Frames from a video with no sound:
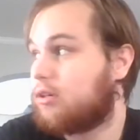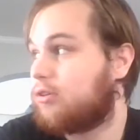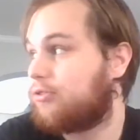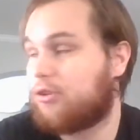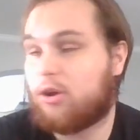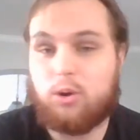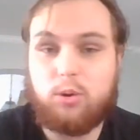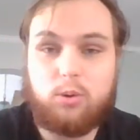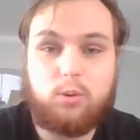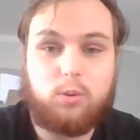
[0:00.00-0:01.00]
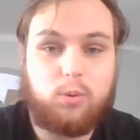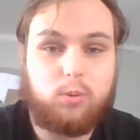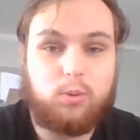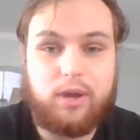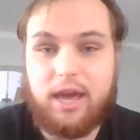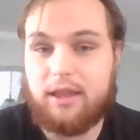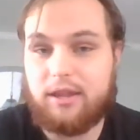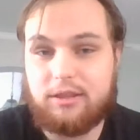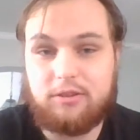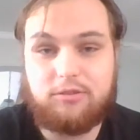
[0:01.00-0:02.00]
So yeah,
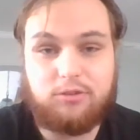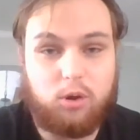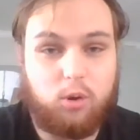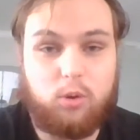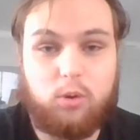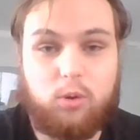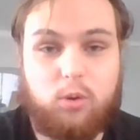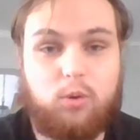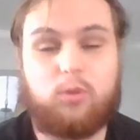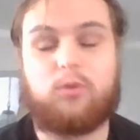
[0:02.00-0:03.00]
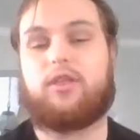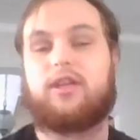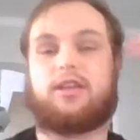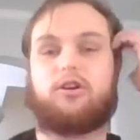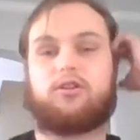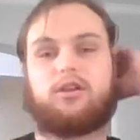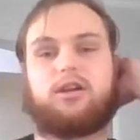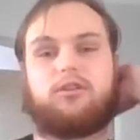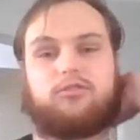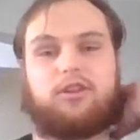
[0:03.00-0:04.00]
like this whole like
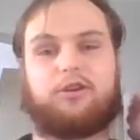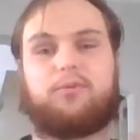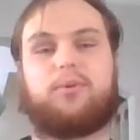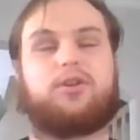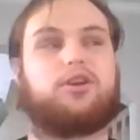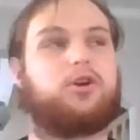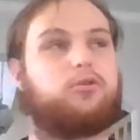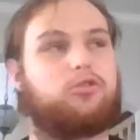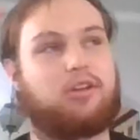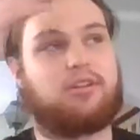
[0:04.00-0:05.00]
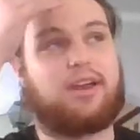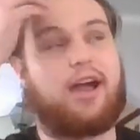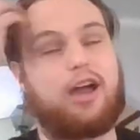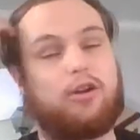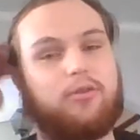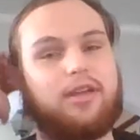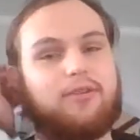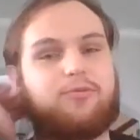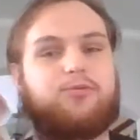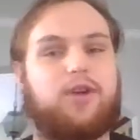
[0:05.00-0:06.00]
Carolina is terrible at negotiating. I don't really
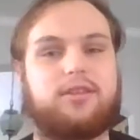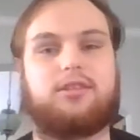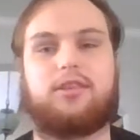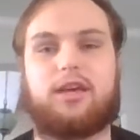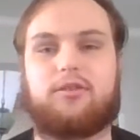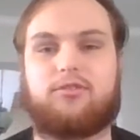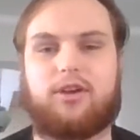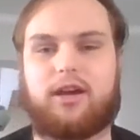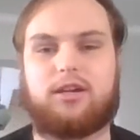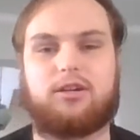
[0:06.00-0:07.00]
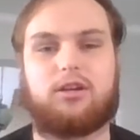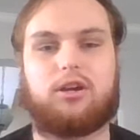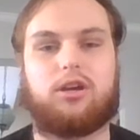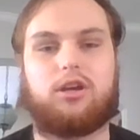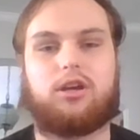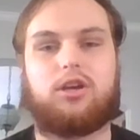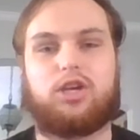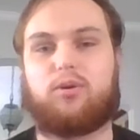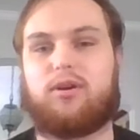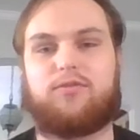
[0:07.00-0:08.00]
have faith that they can sign
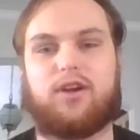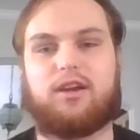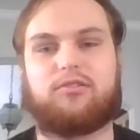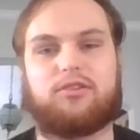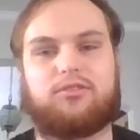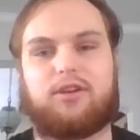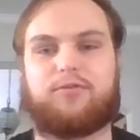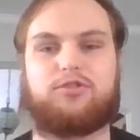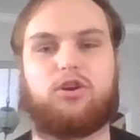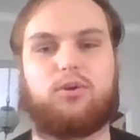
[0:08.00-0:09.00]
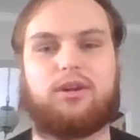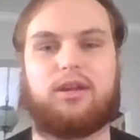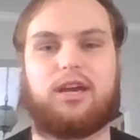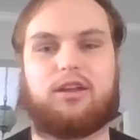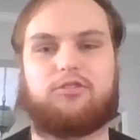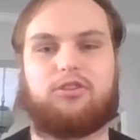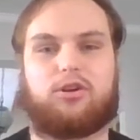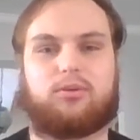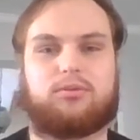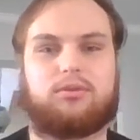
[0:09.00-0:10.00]
UFAs except for Tony
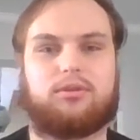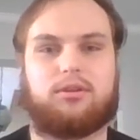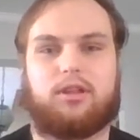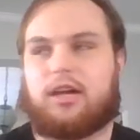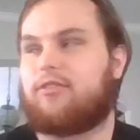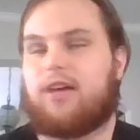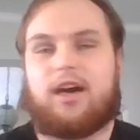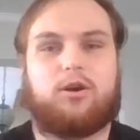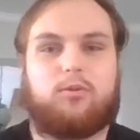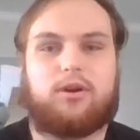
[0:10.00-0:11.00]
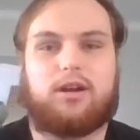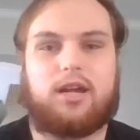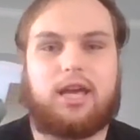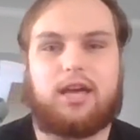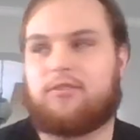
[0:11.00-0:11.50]
DeAngelo. Like, is that who we're going to get?